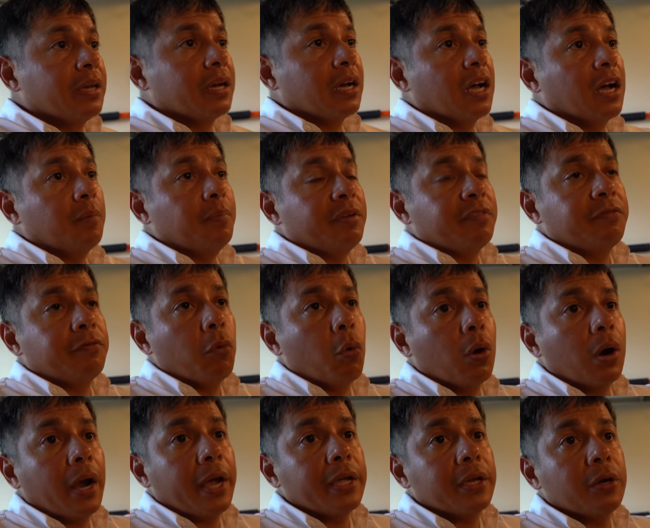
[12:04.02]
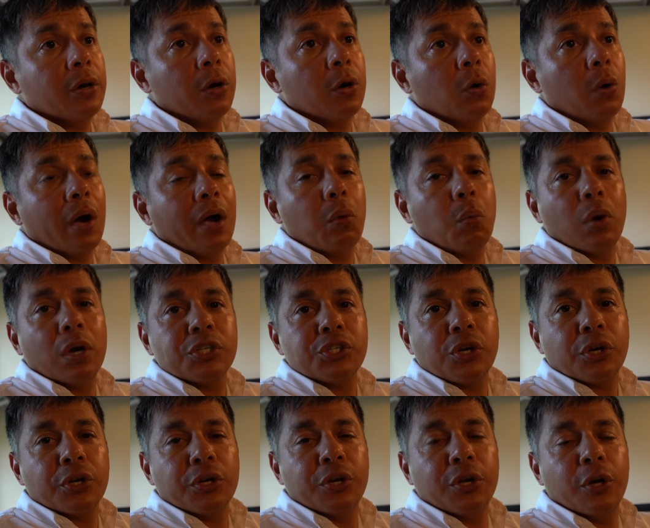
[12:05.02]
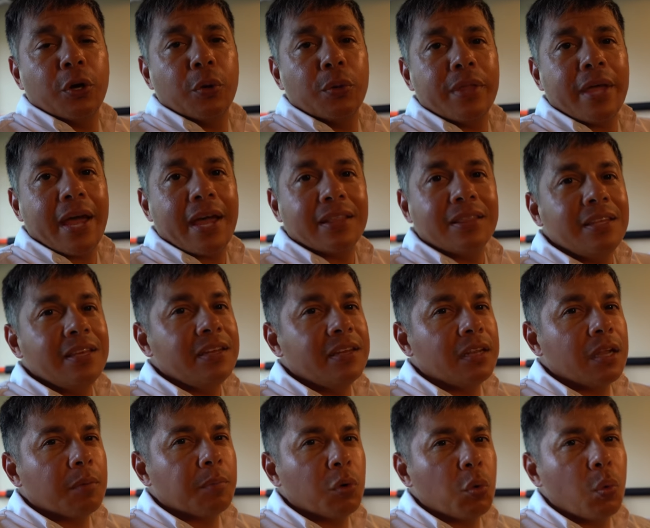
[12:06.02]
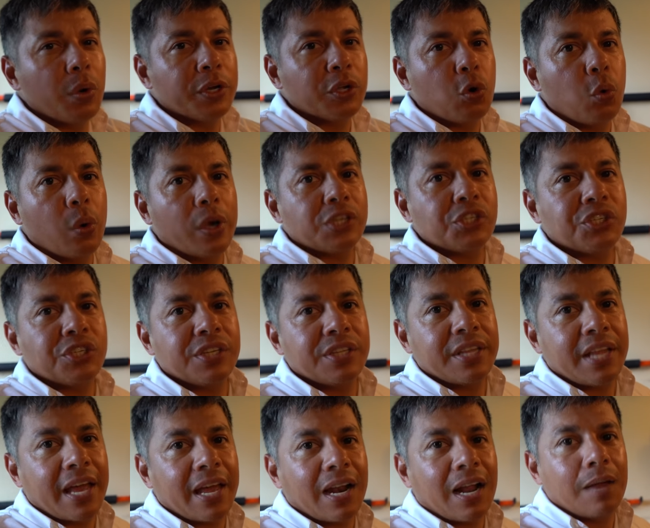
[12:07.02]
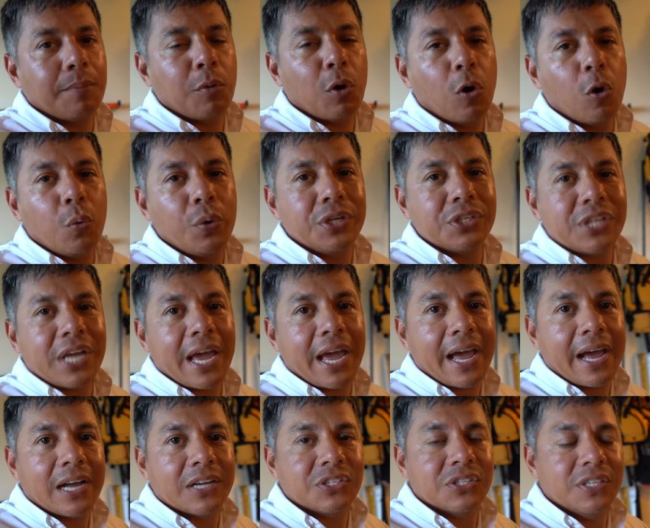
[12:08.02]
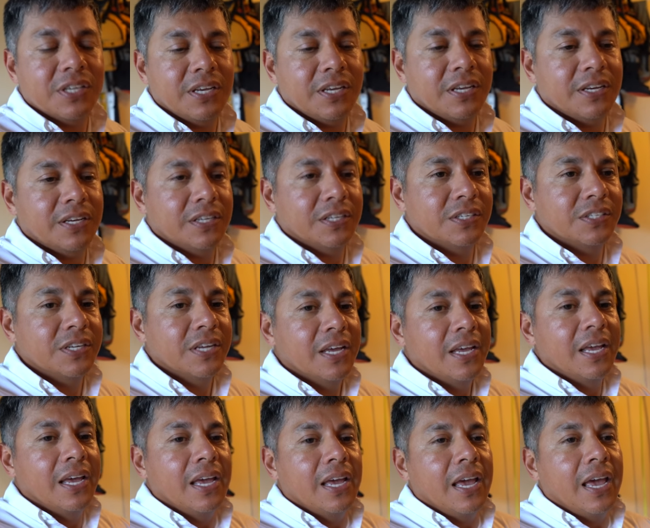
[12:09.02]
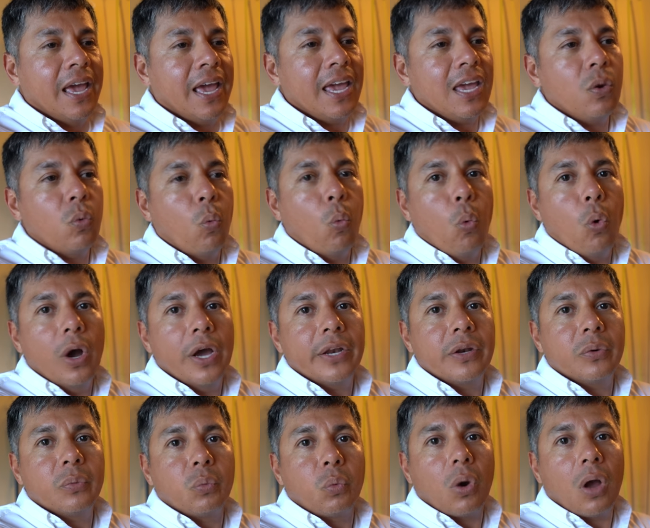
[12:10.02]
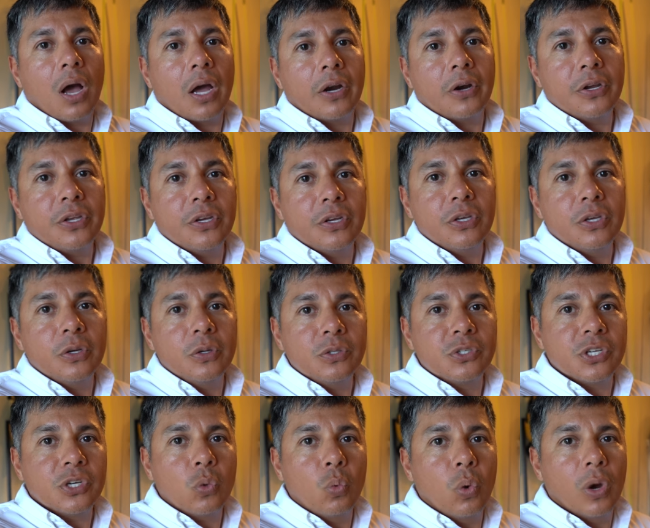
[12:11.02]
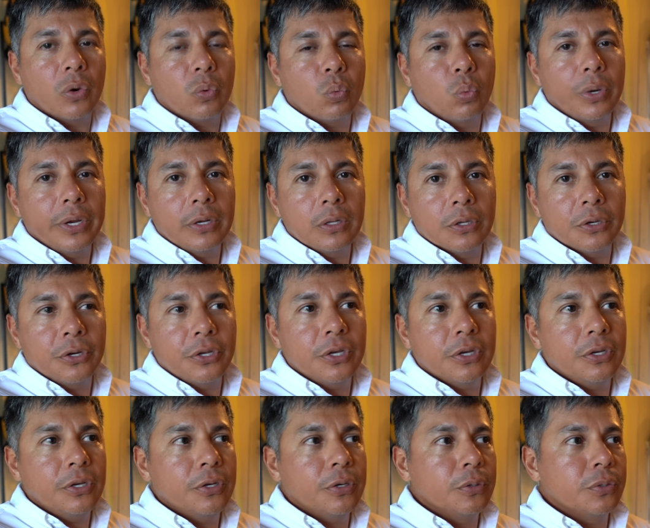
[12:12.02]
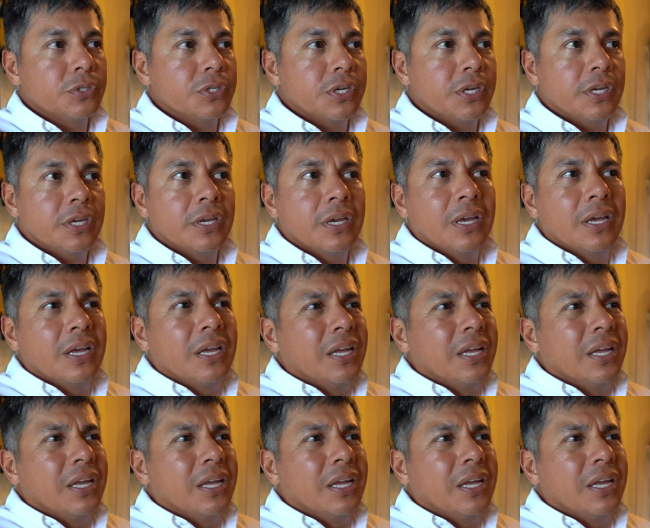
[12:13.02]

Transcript: Uh, before I go, I want y'all to know that the number one question that I'm always asked is, hey, what rod are you using? What reel are you using?